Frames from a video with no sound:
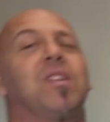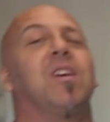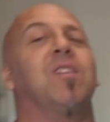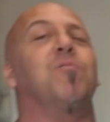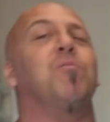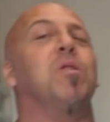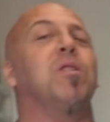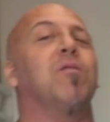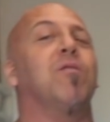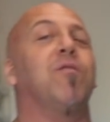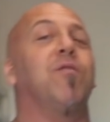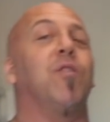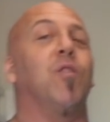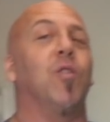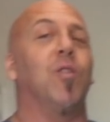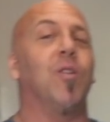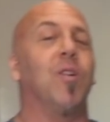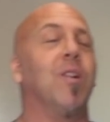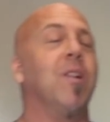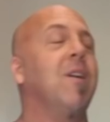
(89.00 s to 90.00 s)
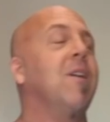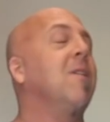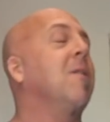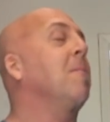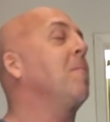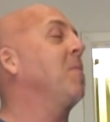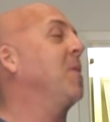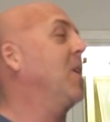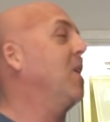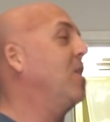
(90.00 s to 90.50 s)
they've been full,
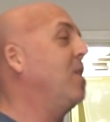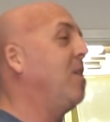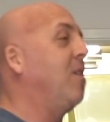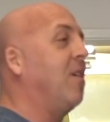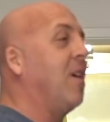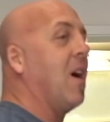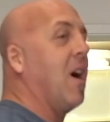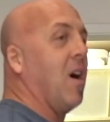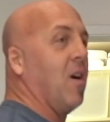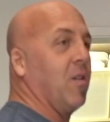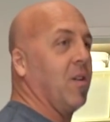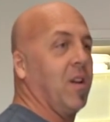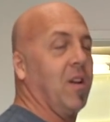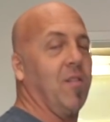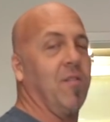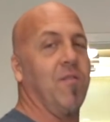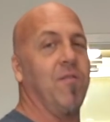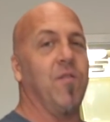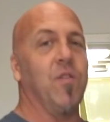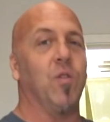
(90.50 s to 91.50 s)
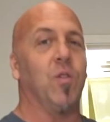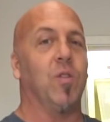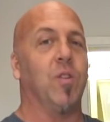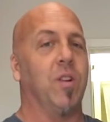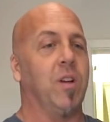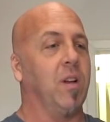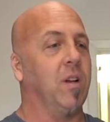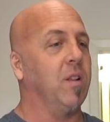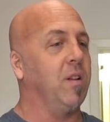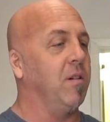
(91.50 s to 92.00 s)
cleared out, and
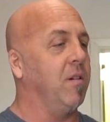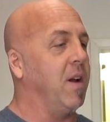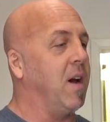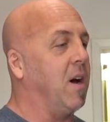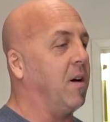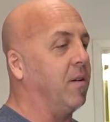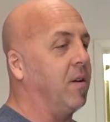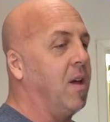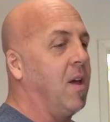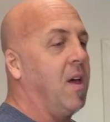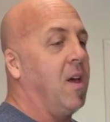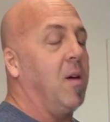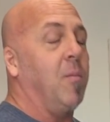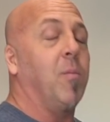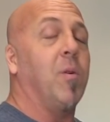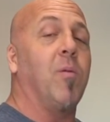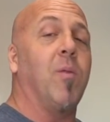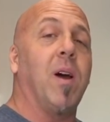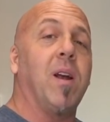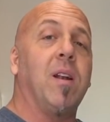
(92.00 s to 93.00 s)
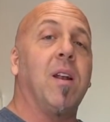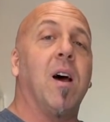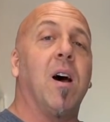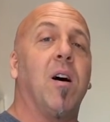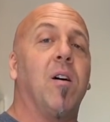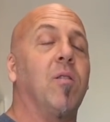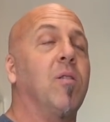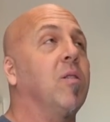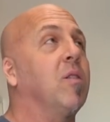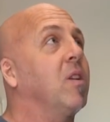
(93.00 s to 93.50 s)
full, and cleared out. But right
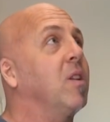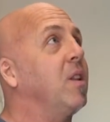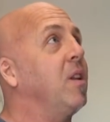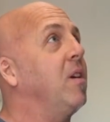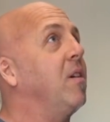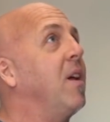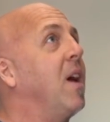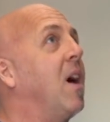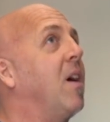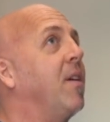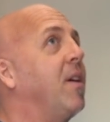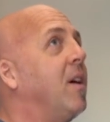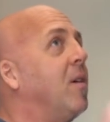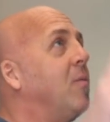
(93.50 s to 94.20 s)
now, cleared out,